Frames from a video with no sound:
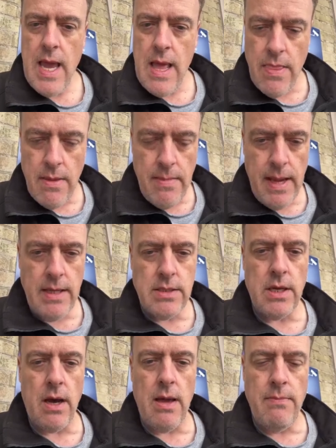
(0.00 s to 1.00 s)
In the
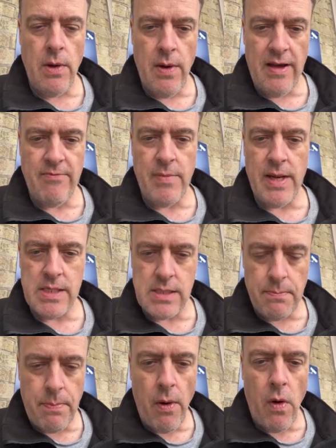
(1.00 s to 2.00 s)
meantime, you have my
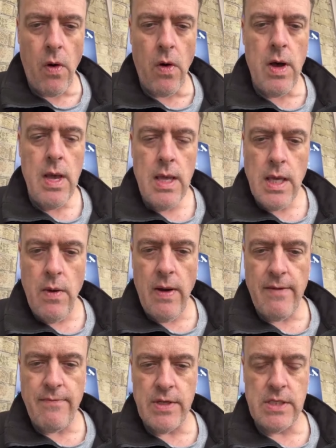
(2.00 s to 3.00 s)
support. You
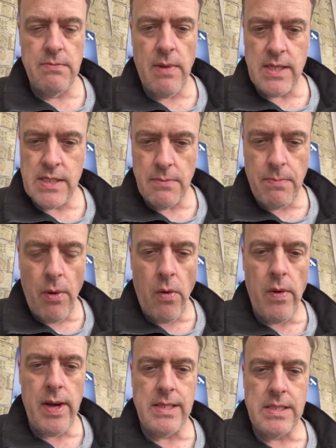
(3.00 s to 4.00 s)
have this my
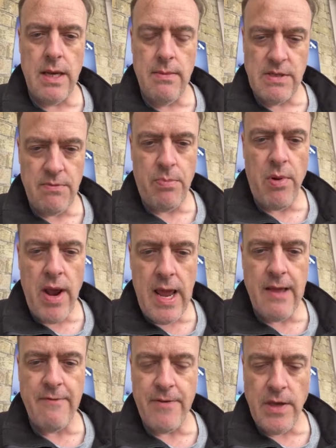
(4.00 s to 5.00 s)
support in terms of
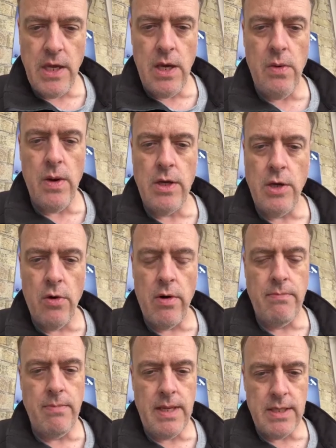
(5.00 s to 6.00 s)
praying for you and your
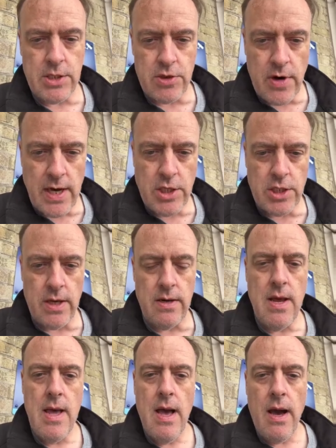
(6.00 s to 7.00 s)

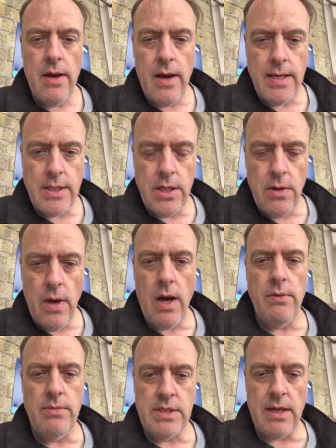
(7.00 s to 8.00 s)
administration. And I do
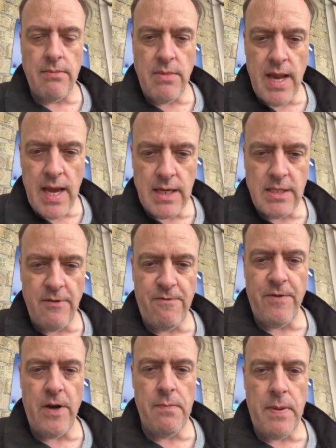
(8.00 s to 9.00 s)
hope some negative
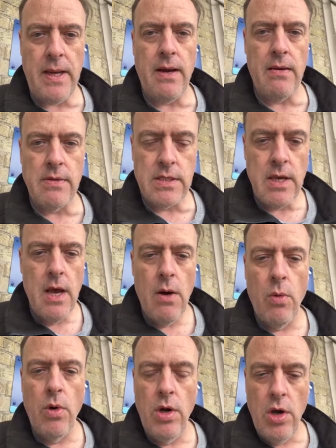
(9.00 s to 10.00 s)
Filipinos
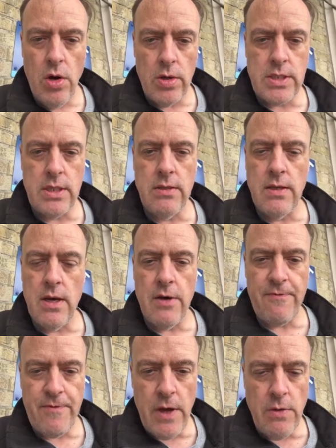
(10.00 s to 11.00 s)
will look to
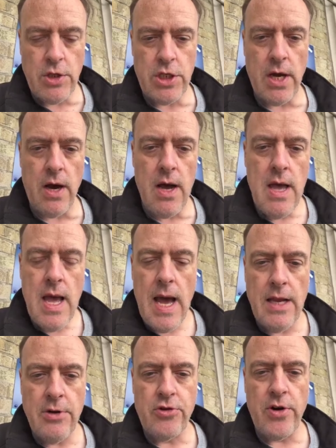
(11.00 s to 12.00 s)
the future
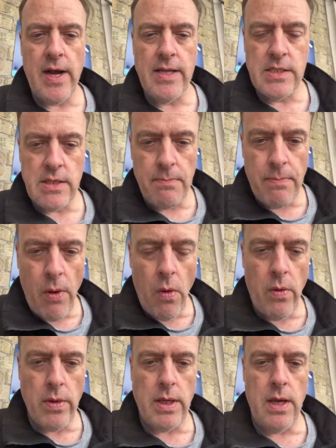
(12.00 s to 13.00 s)
and try and
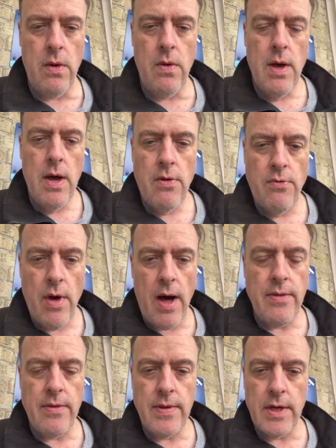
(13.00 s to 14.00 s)
support you
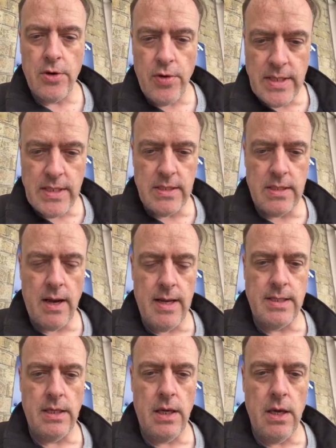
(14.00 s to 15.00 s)
rather than
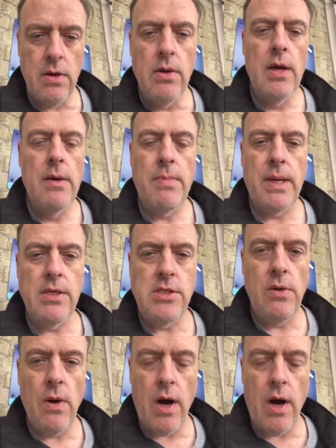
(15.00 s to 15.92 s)
criticizing you, because you